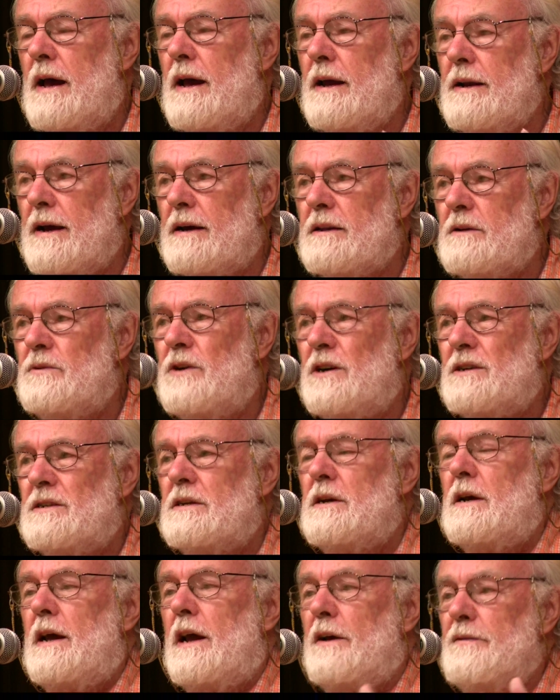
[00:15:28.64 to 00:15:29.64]
In other
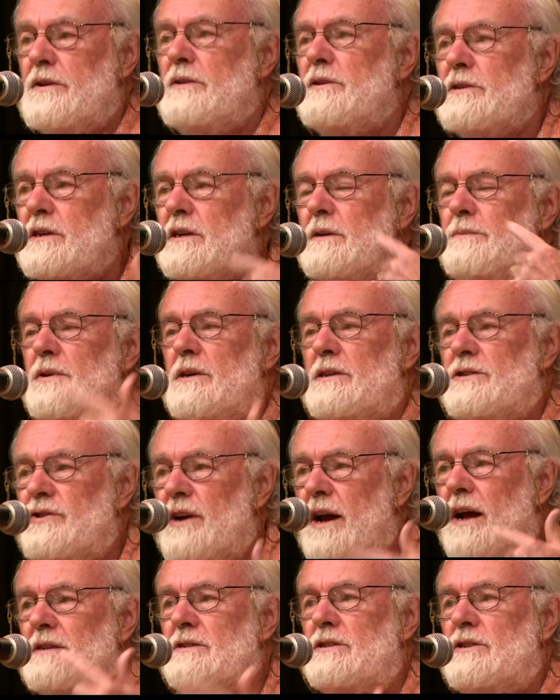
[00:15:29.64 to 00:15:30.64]
words, if there is going to be a
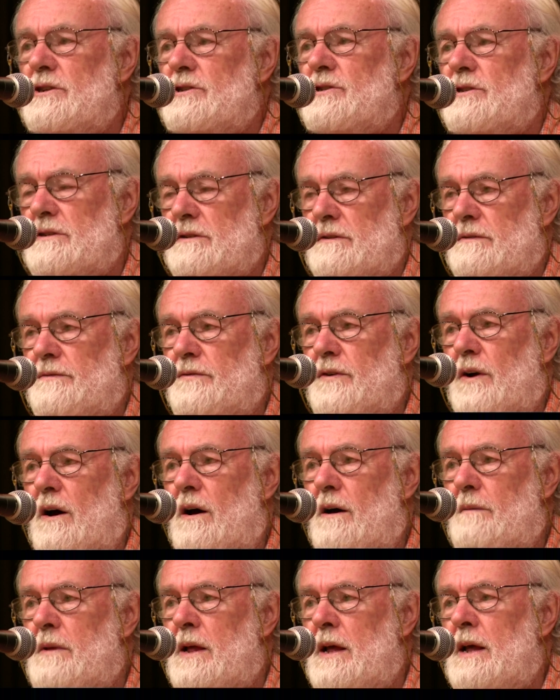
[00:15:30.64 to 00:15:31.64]
transition
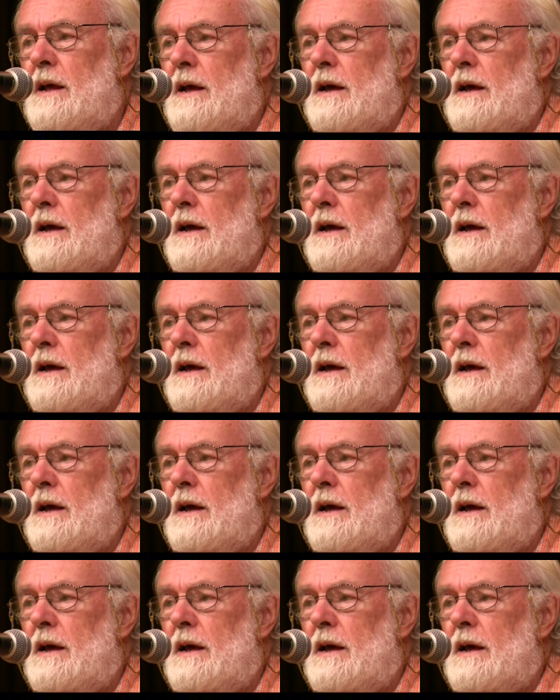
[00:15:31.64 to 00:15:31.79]
from